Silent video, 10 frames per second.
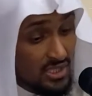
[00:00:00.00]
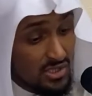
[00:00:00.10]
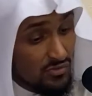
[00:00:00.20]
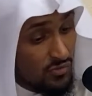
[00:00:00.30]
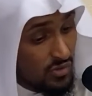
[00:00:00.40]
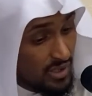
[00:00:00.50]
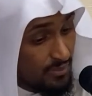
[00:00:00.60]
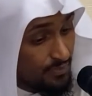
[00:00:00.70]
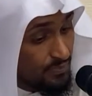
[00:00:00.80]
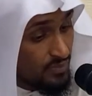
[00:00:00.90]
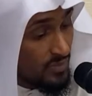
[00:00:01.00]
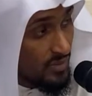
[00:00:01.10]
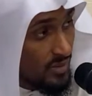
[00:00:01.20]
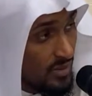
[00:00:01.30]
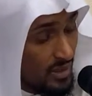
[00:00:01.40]
easy for him.
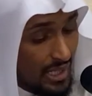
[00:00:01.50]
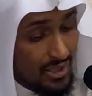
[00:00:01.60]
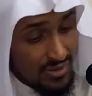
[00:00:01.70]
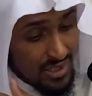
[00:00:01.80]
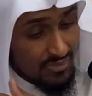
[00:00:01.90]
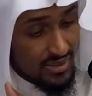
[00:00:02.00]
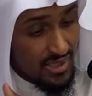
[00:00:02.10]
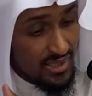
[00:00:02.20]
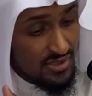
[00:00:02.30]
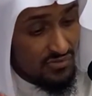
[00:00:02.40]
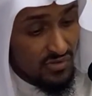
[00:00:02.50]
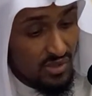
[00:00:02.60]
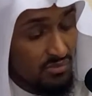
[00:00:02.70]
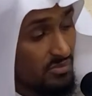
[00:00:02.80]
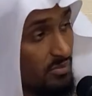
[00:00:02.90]
How can I make it easy for
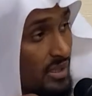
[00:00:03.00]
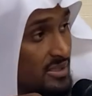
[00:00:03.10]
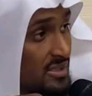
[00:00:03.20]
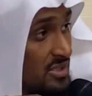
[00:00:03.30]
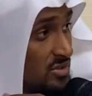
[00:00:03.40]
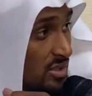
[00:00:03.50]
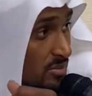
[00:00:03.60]
him? By saying to